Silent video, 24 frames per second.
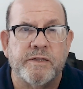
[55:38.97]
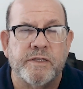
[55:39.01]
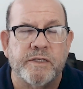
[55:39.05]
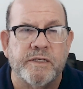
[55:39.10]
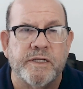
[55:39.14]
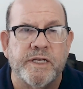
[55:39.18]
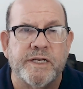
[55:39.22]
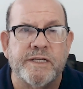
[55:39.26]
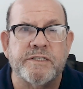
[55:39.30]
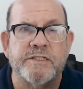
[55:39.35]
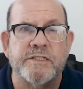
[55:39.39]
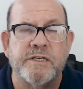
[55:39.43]

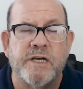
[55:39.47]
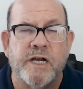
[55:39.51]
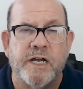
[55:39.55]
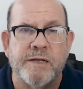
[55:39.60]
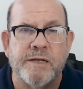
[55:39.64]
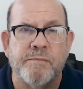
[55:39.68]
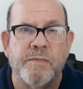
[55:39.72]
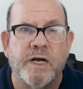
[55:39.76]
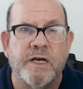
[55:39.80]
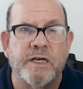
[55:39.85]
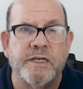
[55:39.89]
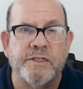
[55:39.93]
The next
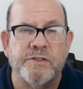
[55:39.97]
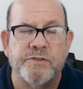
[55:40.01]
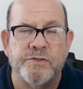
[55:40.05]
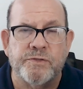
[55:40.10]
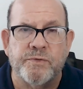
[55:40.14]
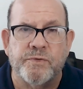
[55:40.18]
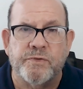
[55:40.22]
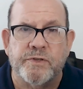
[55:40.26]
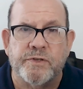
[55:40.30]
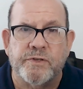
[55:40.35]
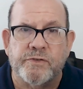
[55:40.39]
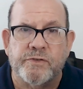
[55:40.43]
time I
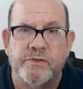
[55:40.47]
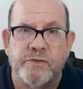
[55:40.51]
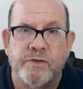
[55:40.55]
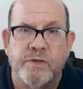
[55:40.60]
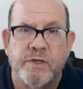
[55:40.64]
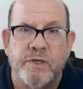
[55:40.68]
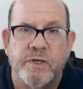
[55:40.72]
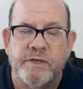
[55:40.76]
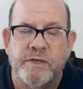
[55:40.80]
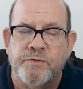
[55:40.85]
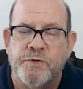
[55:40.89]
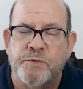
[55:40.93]
do this,
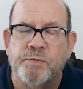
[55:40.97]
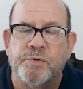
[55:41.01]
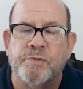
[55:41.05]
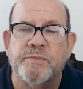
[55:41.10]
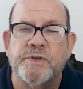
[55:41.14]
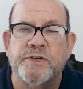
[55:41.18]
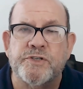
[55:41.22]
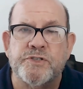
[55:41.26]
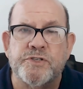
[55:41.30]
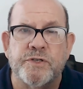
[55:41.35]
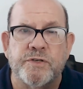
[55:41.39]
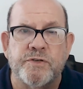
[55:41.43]
I give you
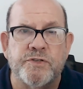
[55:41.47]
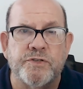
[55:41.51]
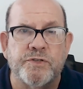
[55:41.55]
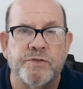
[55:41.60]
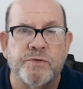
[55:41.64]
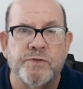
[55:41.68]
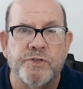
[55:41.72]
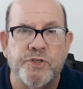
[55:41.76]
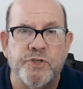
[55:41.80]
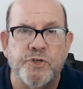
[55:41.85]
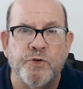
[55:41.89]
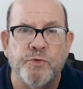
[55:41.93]
permission
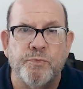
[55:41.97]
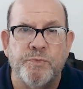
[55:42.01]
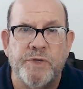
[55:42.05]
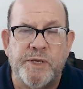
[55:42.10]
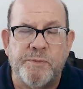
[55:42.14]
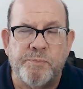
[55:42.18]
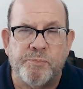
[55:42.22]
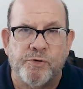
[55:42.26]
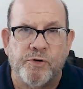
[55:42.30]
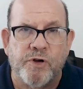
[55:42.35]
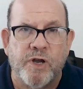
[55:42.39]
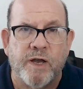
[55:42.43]
to cue
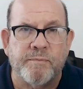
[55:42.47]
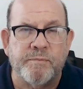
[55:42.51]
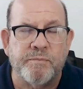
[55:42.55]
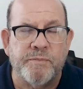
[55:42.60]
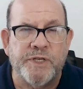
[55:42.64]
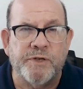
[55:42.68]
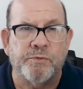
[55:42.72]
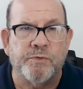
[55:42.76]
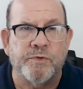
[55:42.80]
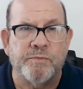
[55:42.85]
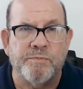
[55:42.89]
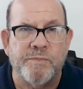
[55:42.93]
me, prompt
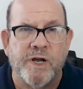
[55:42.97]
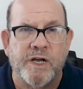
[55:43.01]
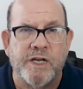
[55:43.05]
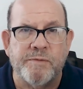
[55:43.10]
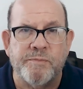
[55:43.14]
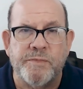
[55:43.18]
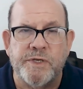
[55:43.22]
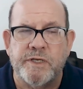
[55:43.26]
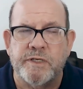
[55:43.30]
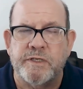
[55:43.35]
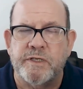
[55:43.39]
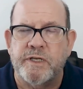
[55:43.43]
me,
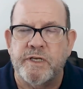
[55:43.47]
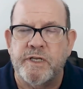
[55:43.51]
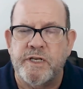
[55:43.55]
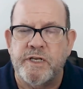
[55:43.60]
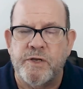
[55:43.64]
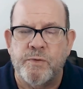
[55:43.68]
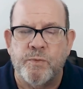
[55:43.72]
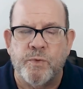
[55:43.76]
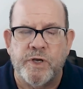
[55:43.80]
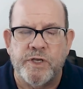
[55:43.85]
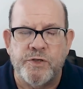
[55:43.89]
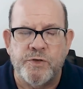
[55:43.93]
remind me in
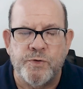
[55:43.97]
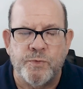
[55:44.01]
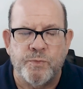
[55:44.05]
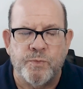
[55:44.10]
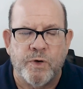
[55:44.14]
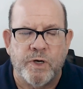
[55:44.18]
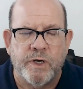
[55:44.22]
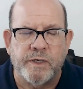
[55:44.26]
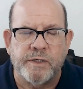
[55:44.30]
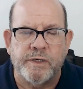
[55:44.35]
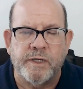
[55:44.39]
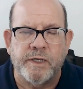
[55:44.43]
any way you
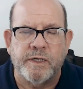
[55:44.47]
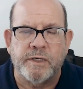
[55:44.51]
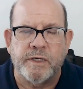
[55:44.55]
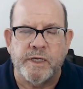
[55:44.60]
want,